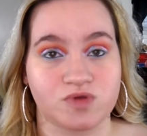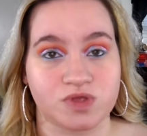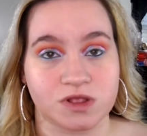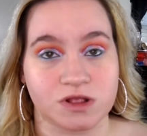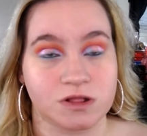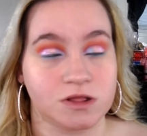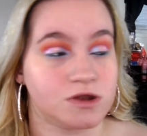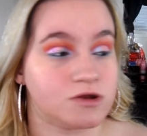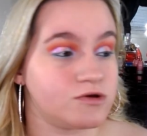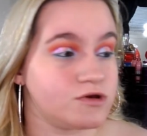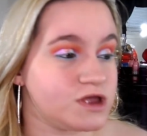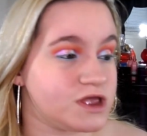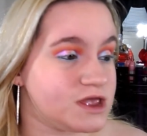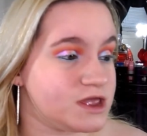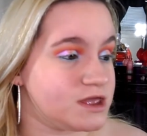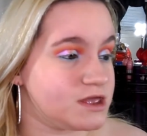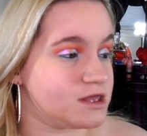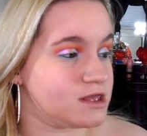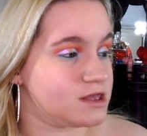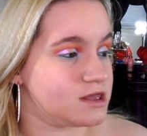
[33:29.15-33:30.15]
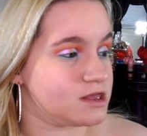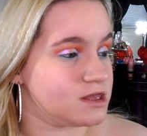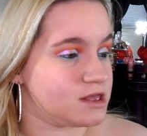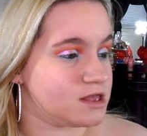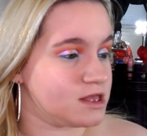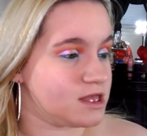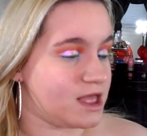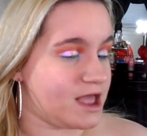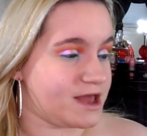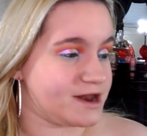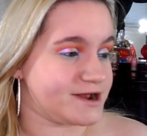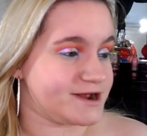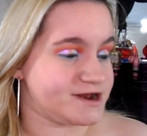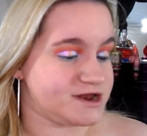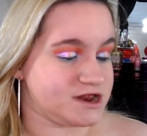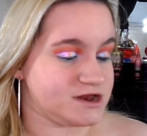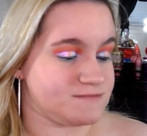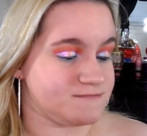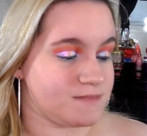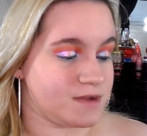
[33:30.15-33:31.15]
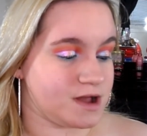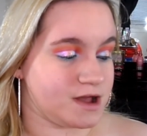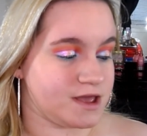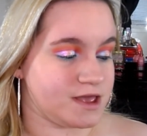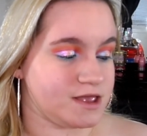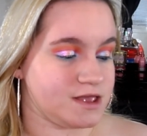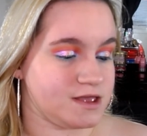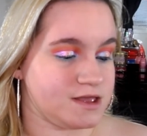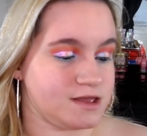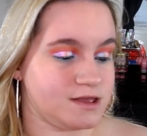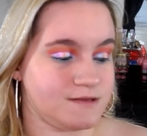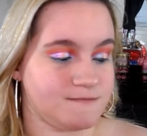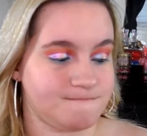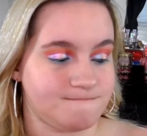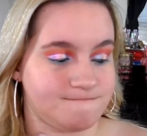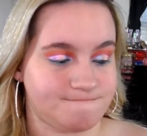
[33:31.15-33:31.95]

really glittery. And I need my